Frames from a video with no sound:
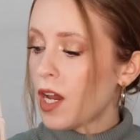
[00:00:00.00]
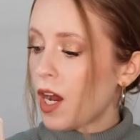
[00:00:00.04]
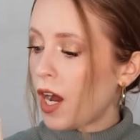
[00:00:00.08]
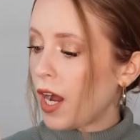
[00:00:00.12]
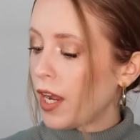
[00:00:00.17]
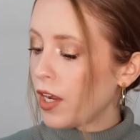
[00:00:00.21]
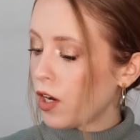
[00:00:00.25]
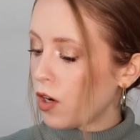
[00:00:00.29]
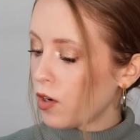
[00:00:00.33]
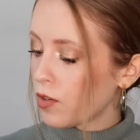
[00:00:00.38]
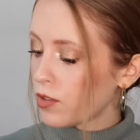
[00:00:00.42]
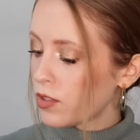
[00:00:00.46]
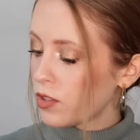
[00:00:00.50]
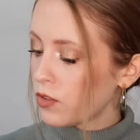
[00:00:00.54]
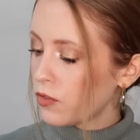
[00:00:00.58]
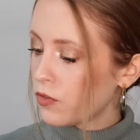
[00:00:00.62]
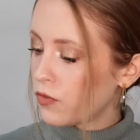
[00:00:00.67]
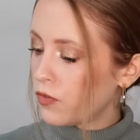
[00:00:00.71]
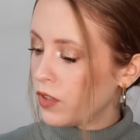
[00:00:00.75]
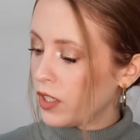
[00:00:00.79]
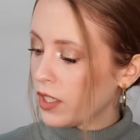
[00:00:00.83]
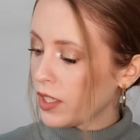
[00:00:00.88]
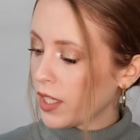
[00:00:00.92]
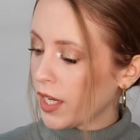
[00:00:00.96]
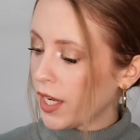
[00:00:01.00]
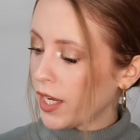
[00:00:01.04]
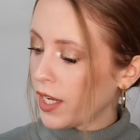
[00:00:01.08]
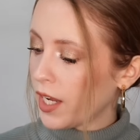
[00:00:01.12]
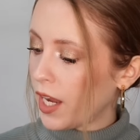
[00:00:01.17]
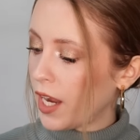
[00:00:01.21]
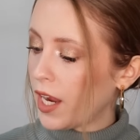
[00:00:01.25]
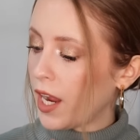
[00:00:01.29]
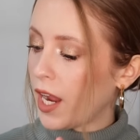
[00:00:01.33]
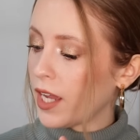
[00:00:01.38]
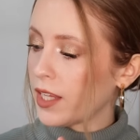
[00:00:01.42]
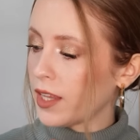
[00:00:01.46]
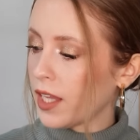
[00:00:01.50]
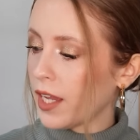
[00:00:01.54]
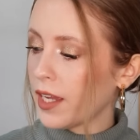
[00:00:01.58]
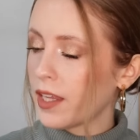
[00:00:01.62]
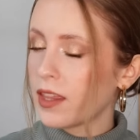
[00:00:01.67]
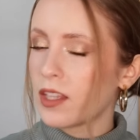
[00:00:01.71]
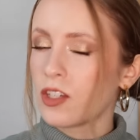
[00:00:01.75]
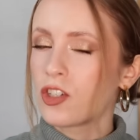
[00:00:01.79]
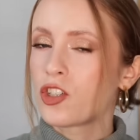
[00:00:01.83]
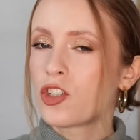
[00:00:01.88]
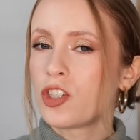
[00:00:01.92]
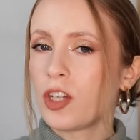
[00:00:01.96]
I also feel like I, I,
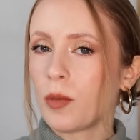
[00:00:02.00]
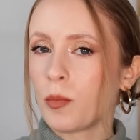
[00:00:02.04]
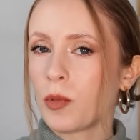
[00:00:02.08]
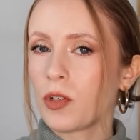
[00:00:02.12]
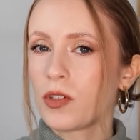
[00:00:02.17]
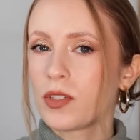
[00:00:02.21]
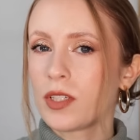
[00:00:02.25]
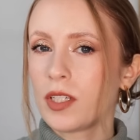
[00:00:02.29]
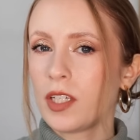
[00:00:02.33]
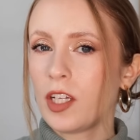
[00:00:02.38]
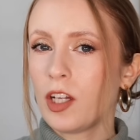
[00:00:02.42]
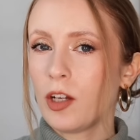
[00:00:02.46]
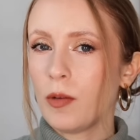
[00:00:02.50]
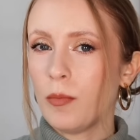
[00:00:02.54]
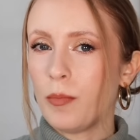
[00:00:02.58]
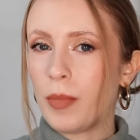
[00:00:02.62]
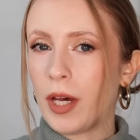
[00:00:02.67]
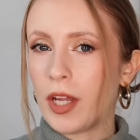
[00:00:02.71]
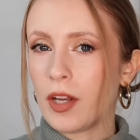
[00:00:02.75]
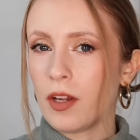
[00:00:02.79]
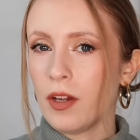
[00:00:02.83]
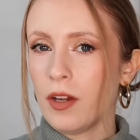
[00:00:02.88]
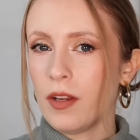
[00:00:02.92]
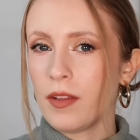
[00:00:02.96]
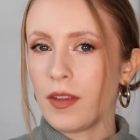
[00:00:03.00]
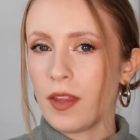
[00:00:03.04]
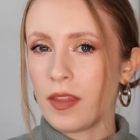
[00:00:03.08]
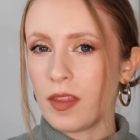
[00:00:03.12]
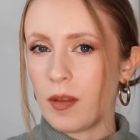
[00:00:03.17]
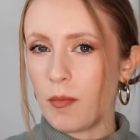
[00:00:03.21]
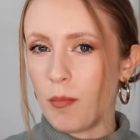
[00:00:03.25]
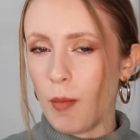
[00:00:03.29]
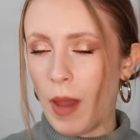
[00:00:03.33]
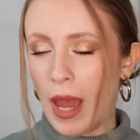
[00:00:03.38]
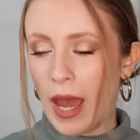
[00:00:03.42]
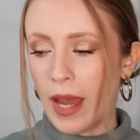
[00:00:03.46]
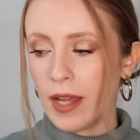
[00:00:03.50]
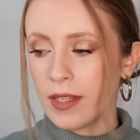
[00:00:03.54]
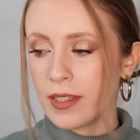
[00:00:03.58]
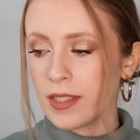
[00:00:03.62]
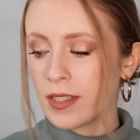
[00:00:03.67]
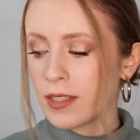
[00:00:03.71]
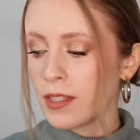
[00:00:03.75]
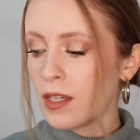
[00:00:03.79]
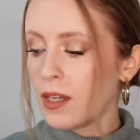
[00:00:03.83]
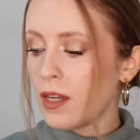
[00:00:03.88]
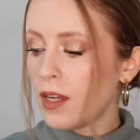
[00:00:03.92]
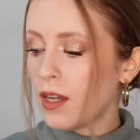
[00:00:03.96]
like the shimmers in here better than the
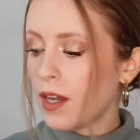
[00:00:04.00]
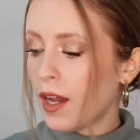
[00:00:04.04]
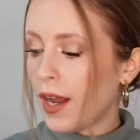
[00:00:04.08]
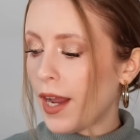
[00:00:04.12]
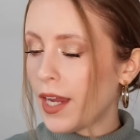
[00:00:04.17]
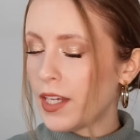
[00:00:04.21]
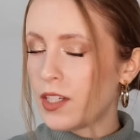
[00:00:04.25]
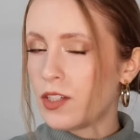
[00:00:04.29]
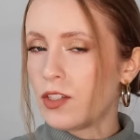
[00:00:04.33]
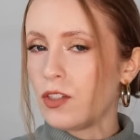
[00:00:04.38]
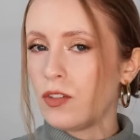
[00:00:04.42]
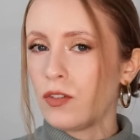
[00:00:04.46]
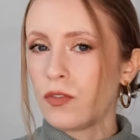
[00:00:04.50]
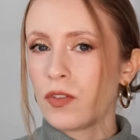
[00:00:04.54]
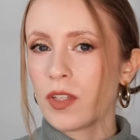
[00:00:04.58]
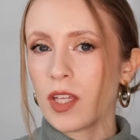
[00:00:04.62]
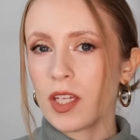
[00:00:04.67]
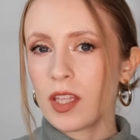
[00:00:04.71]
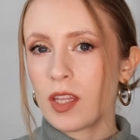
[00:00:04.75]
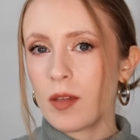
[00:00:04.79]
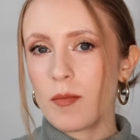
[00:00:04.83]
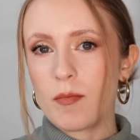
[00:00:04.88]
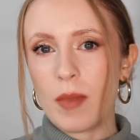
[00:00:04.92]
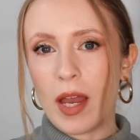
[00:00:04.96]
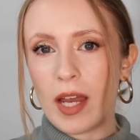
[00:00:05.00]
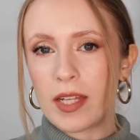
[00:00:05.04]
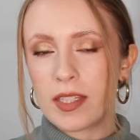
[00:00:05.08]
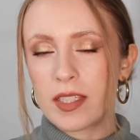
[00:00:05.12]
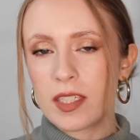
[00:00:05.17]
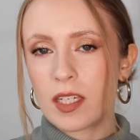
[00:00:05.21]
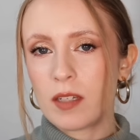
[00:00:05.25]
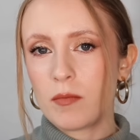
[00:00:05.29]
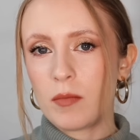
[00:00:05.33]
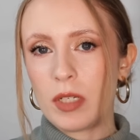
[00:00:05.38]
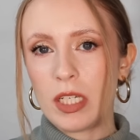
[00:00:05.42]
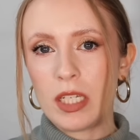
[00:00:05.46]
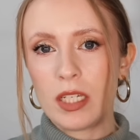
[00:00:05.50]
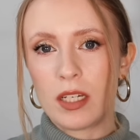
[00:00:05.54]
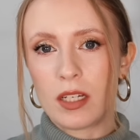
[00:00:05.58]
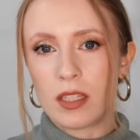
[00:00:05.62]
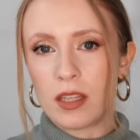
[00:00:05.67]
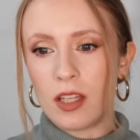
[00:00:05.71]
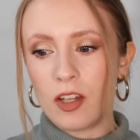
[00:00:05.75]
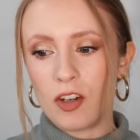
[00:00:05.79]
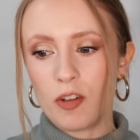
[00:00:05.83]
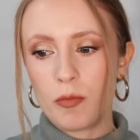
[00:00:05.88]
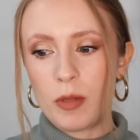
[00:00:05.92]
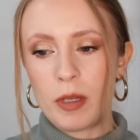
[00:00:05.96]
mattes, I do feel like the mattes can be a
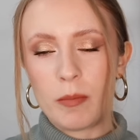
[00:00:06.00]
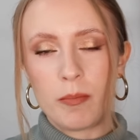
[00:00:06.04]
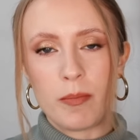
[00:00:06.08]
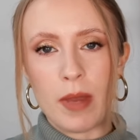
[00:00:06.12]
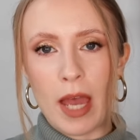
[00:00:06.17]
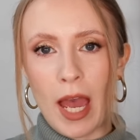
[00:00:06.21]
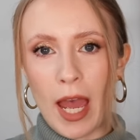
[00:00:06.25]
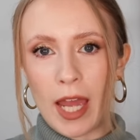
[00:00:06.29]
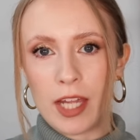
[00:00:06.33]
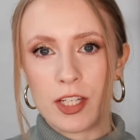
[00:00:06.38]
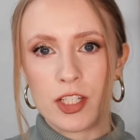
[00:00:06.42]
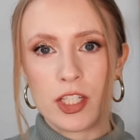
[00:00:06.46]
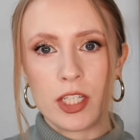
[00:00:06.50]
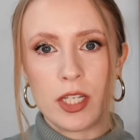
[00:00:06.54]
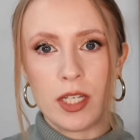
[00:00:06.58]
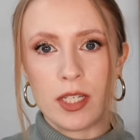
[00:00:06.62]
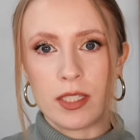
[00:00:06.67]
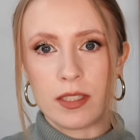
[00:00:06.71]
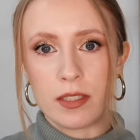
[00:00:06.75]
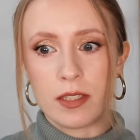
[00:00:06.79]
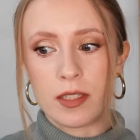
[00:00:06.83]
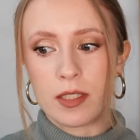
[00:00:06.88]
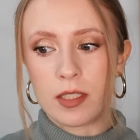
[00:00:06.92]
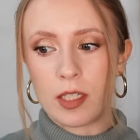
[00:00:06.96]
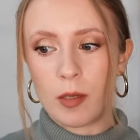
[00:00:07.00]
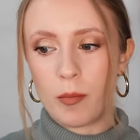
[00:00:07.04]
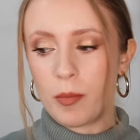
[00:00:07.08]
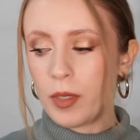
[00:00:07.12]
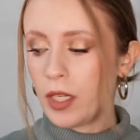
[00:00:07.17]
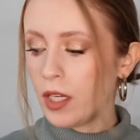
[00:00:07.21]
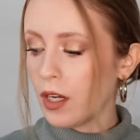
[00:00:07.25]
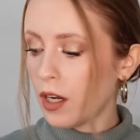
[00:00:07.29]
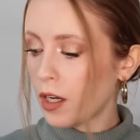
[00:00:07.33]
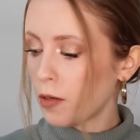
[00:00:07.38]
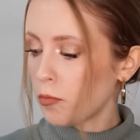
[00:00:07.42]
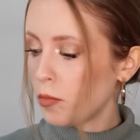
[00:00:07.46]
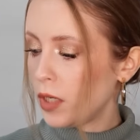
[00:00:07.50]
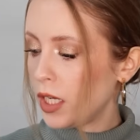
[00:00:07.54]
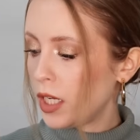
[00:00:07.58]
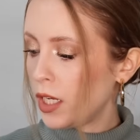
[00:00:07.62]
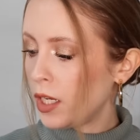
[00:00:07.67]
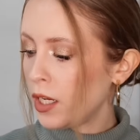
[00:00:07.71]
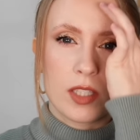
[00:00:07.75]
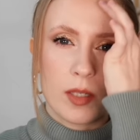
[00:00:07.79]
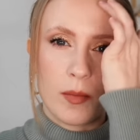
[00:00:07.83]
little bit patchy and skippy on me.